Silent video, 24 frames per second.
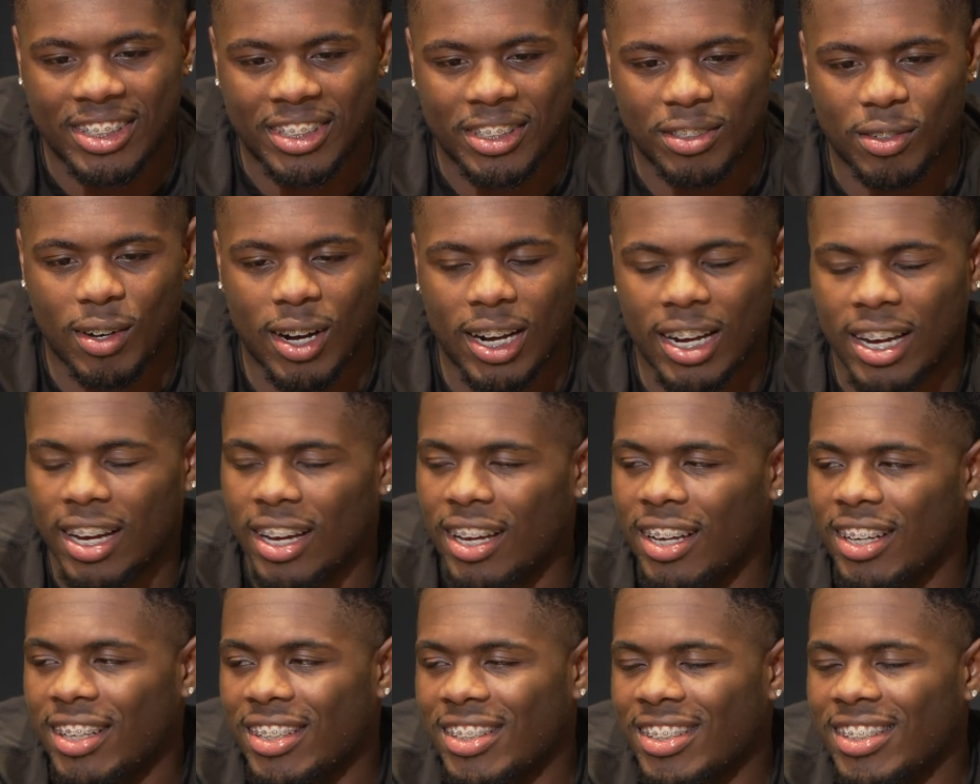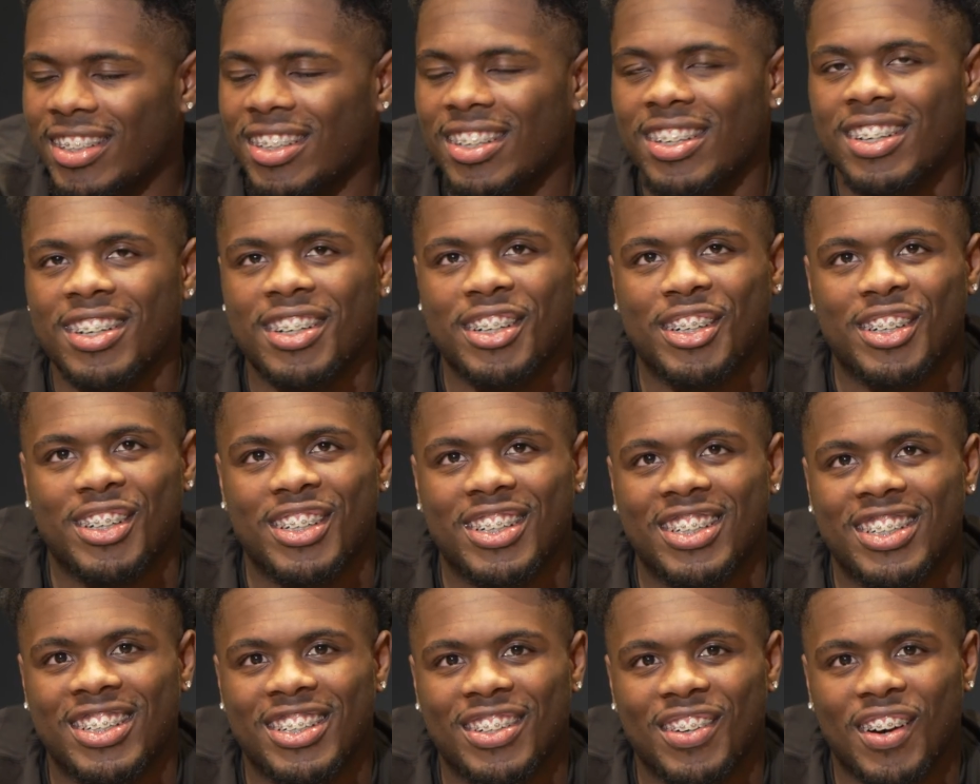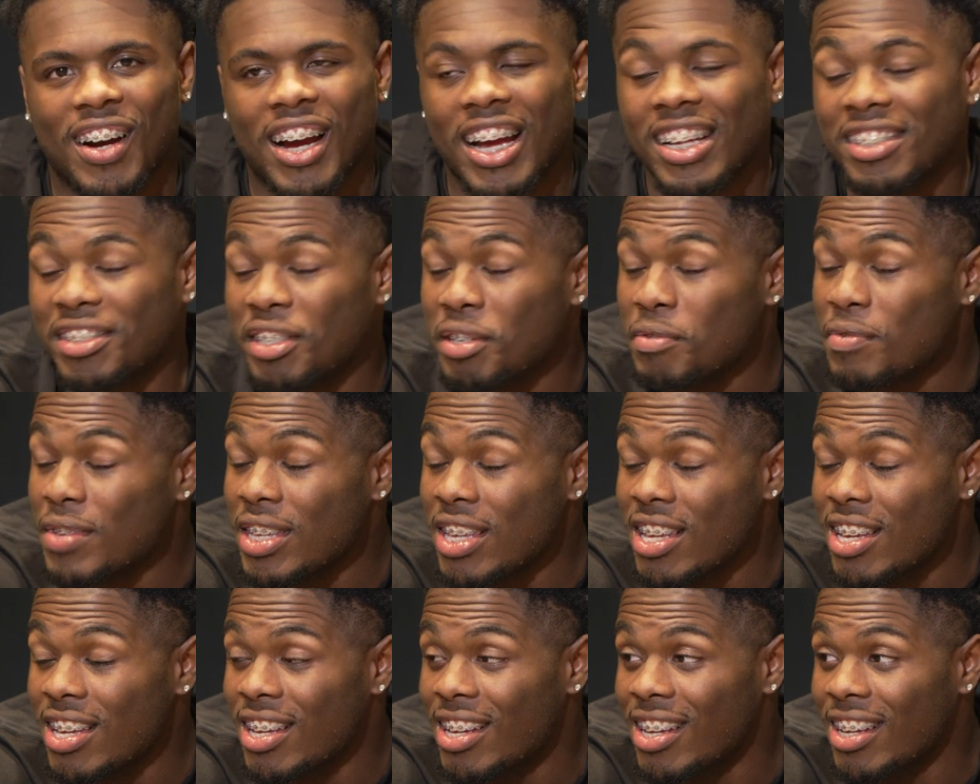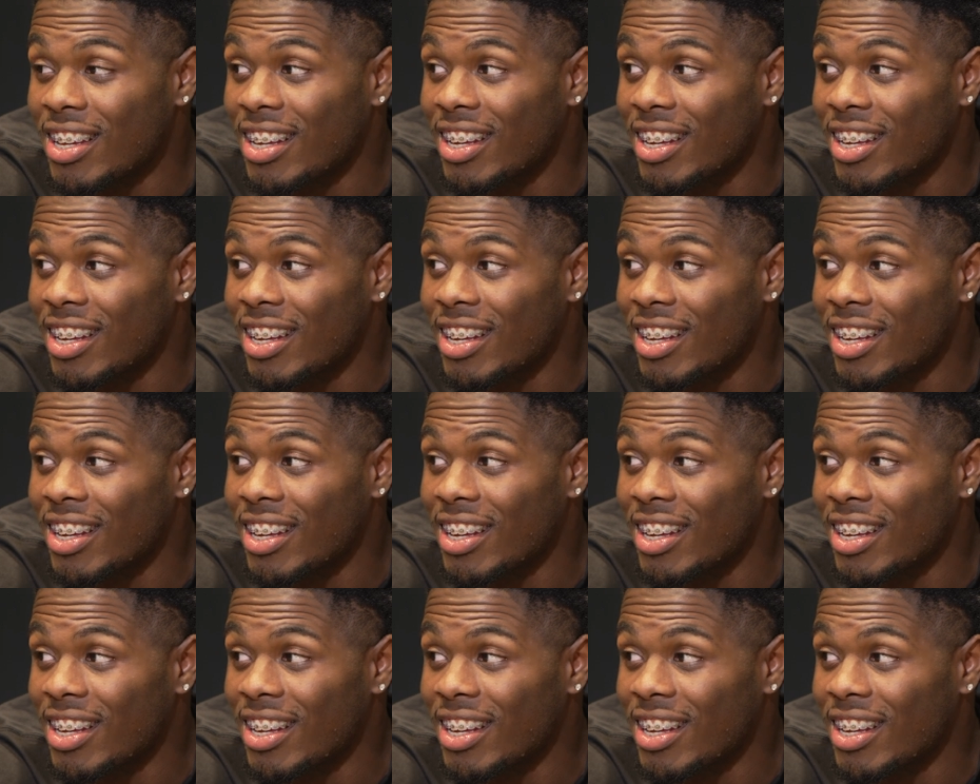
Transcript: Do I got TV?